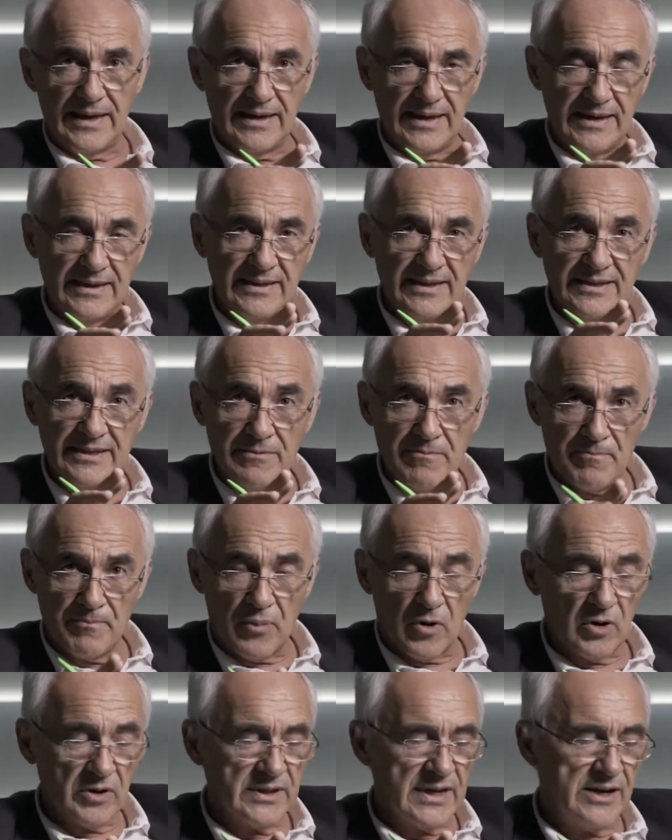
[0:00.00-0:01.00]
It is
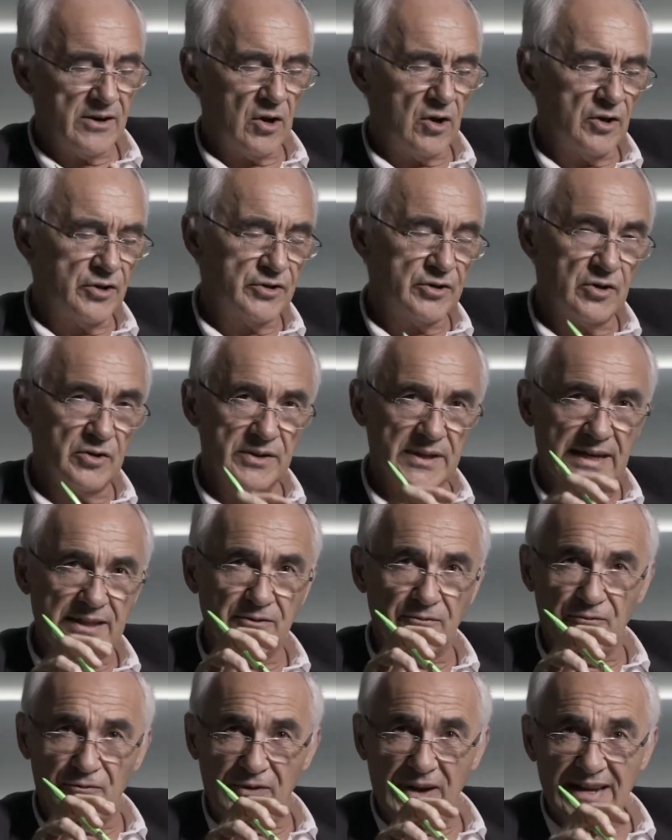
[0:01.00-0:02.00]
important also that
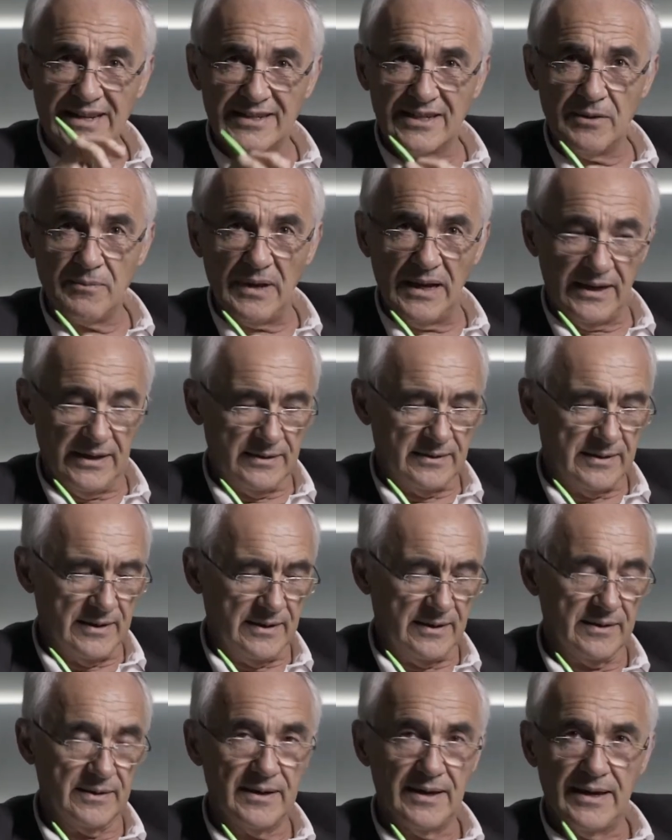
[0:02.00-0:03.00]

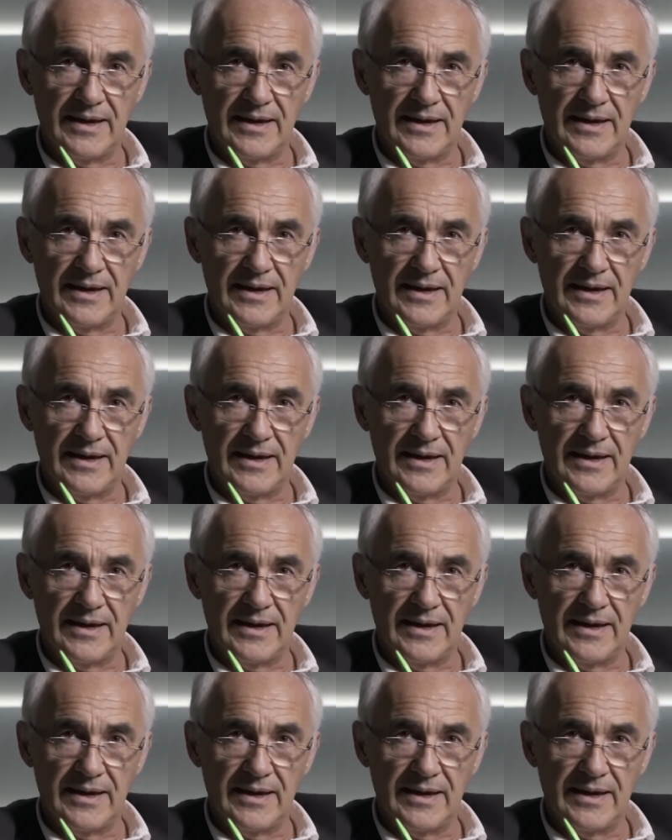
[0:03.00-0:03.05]
flexibility